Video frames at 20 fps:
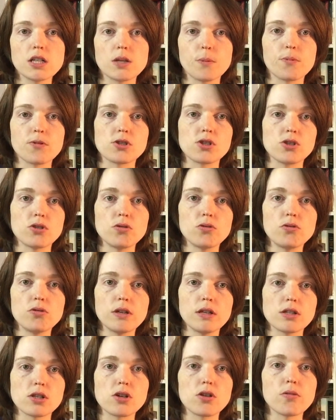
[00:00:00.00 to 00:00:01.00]
to pursue
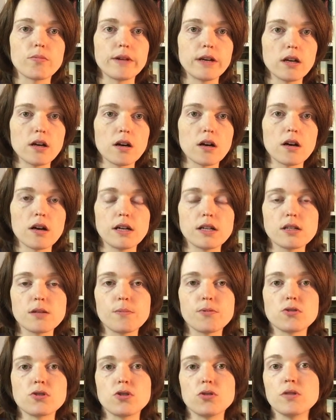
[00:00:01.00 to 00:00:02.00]
his career and
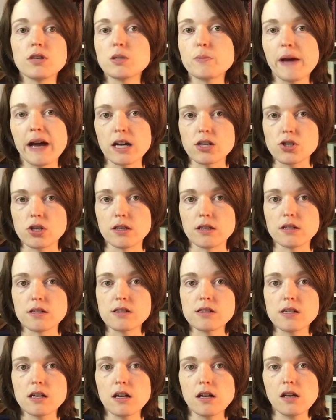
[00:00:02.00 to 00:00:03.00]
to pursue his
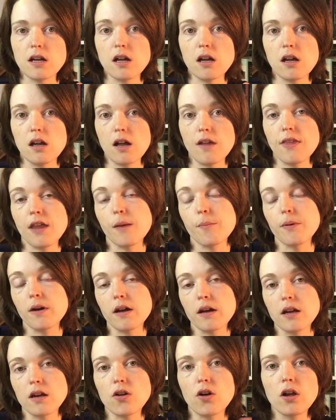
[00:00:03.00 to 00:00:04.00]
passions, and that
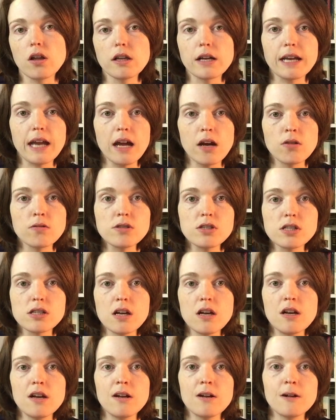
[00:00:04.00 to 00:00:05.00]
by all accounts